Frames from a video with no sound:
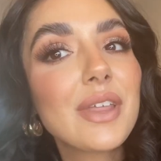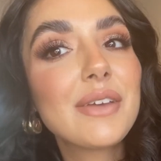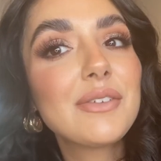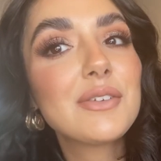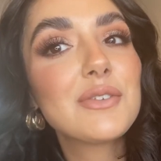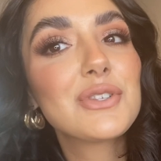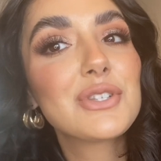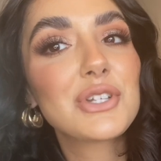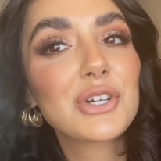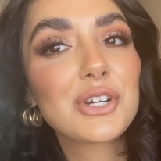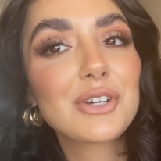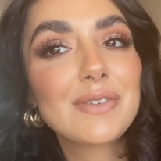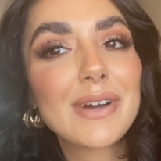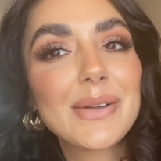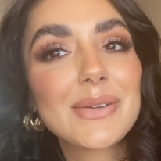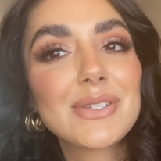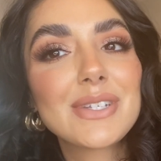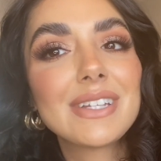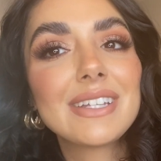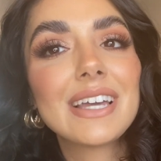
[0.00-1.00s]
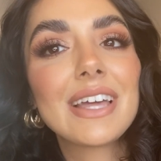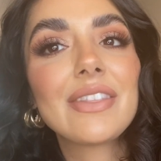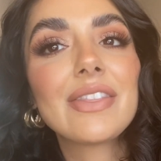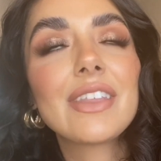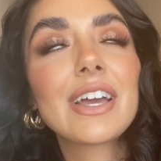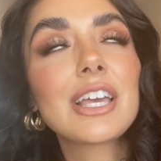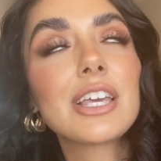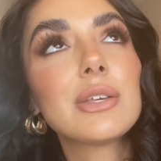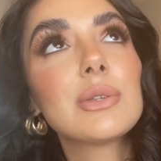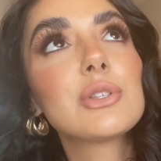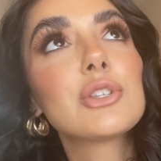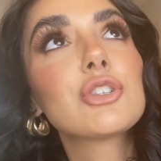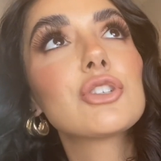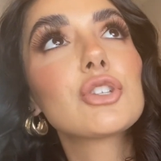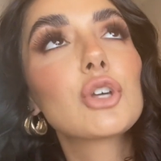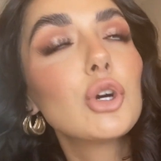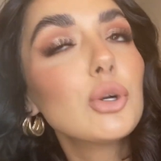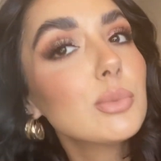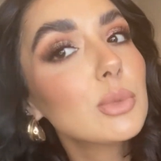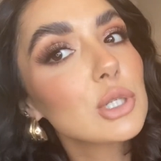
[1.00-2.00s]
you stuck around till the end, thank you so
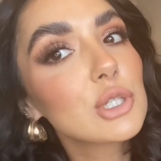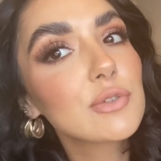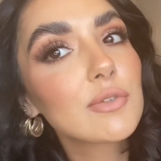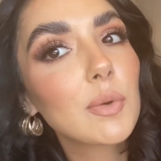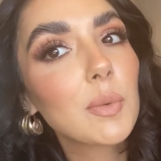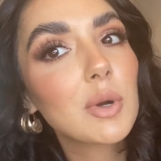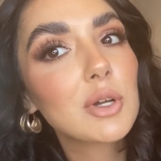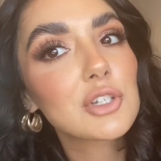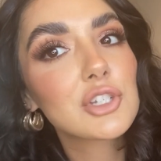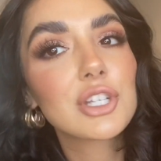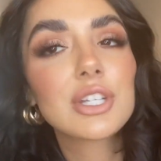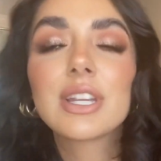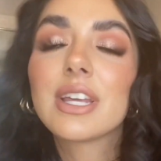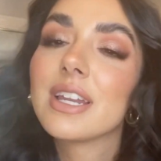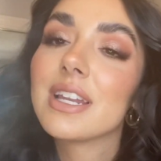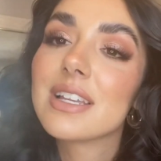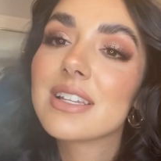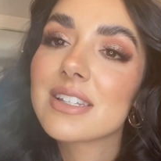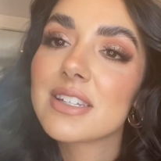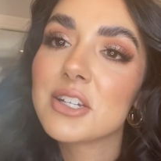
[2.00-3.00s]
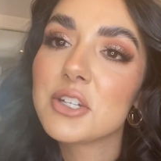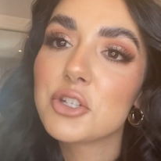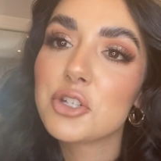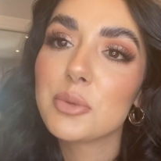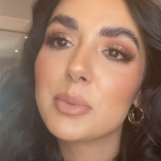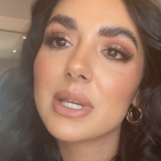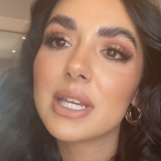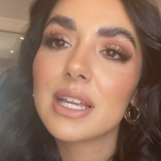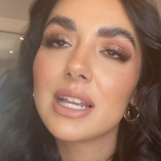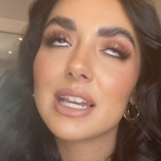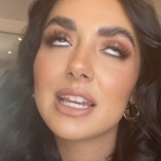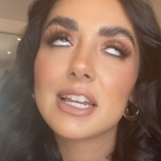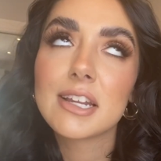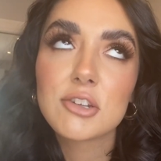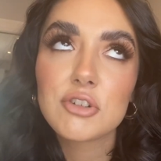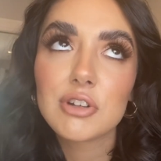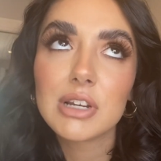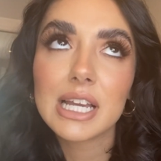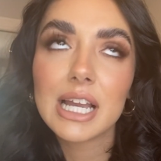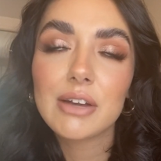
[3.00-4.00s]
much for watching and listening to me literally
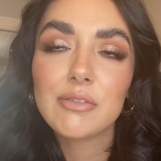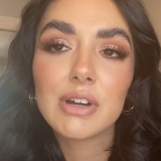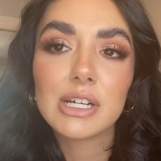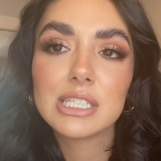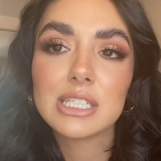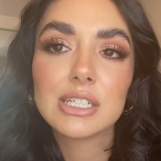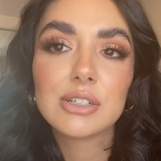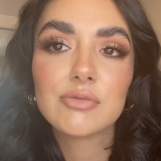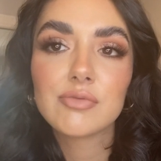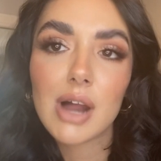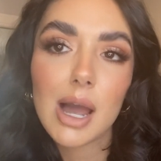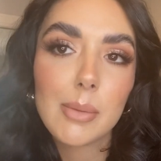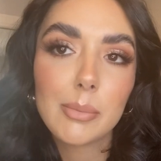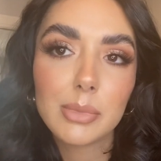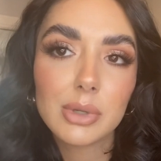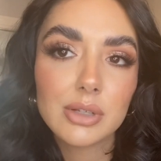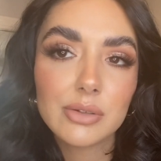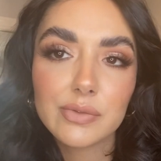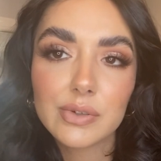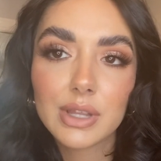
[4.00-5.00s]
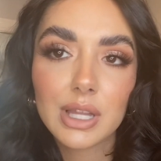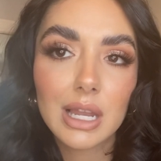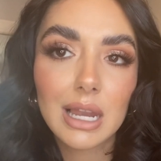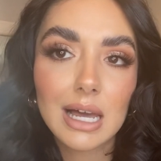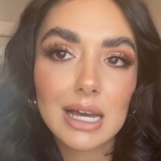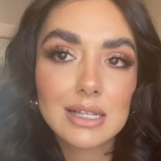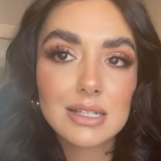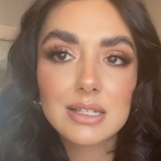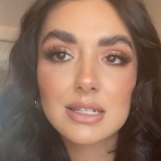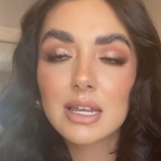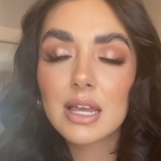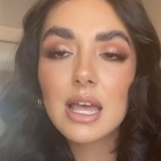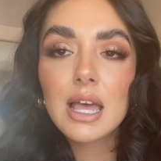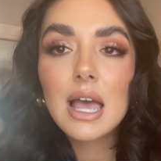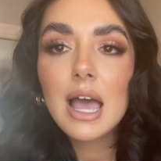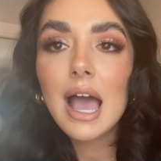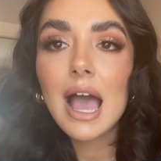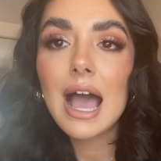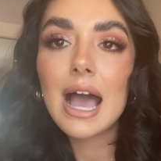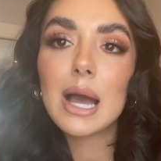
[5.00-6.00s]
get ready and ramble for the last
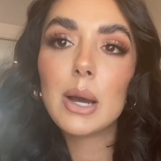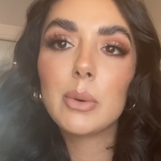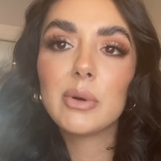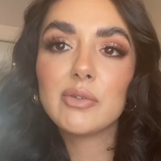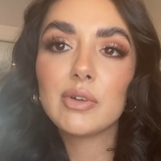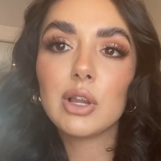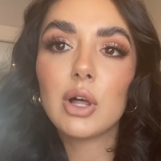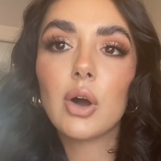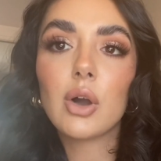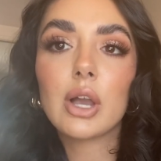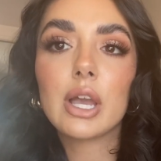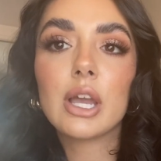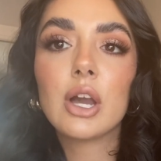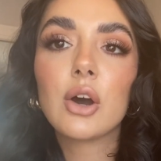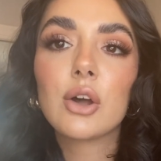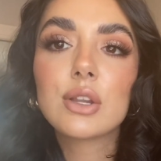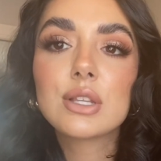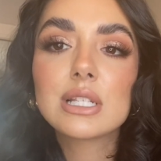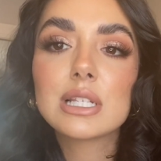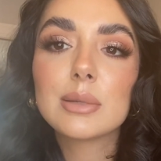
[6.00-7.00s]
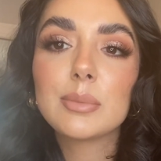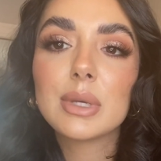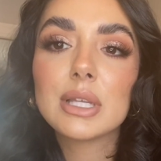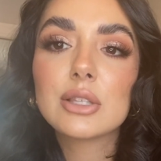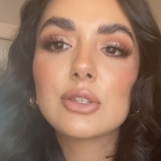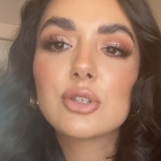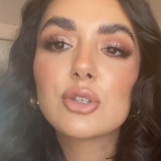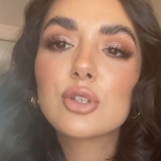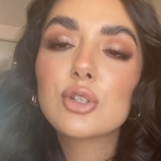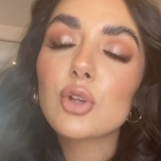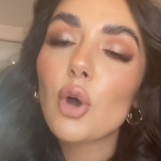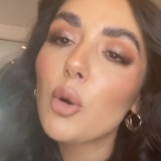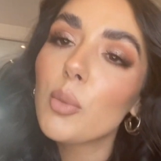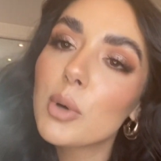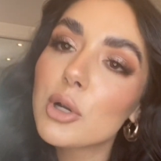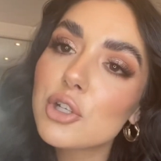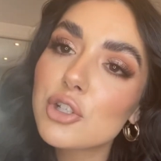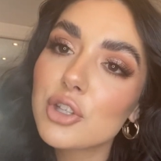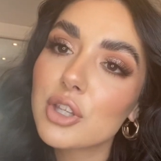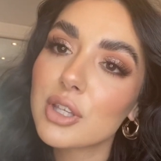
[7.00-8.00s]
however long. It honestly means so much
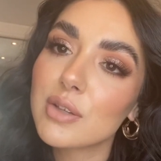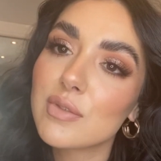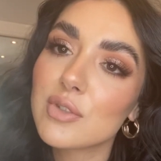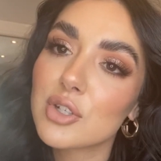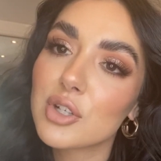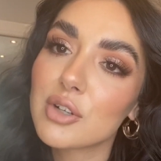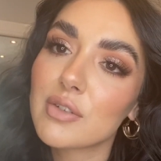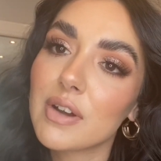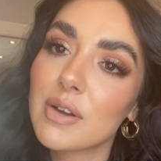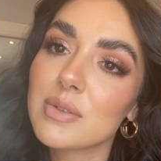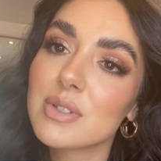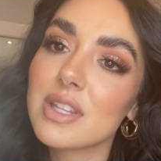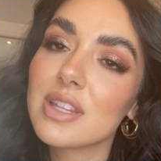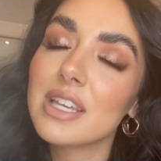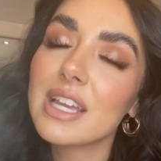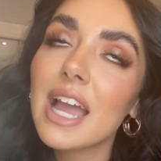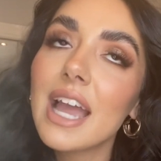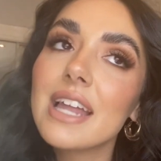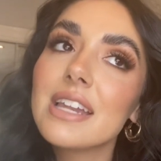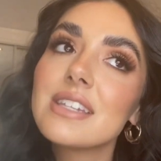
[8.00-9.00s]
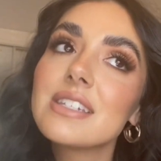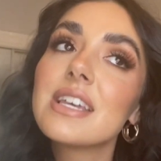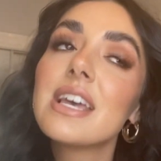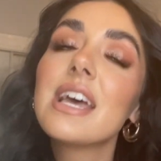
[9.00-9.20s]
that you've stuck around to the end.